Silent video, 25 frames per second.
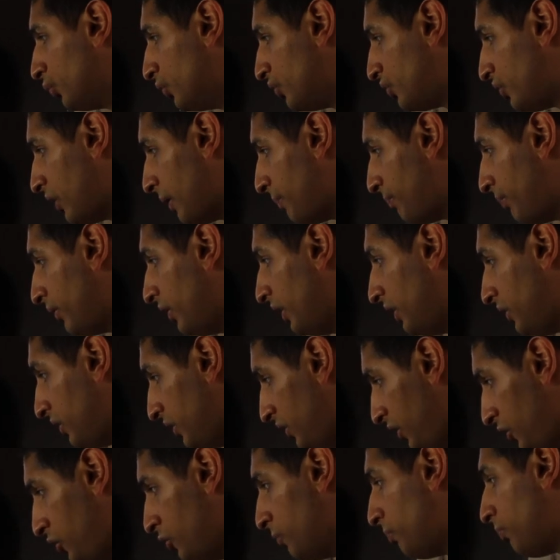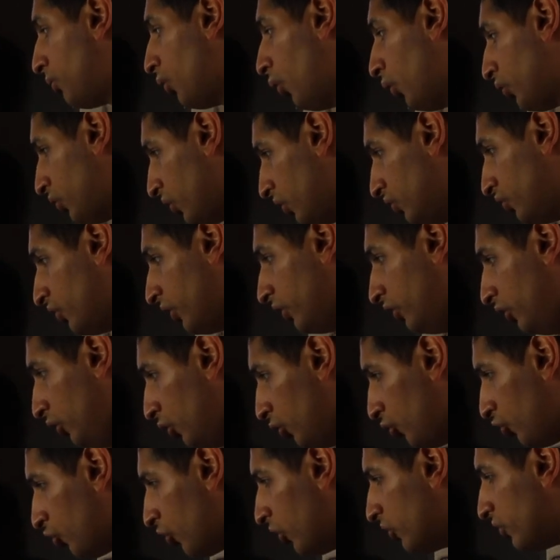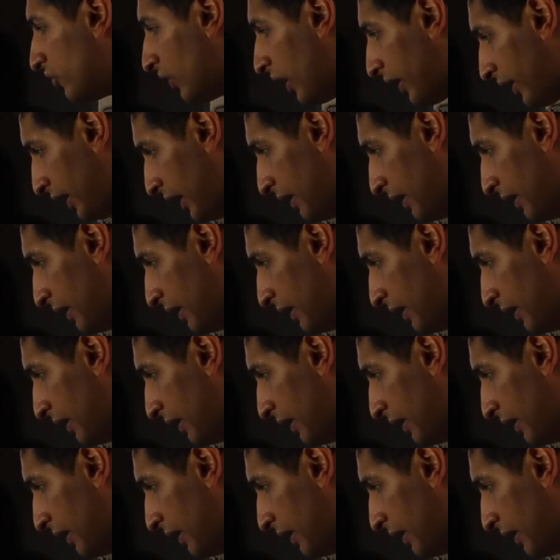was separated into protons and neutrons. That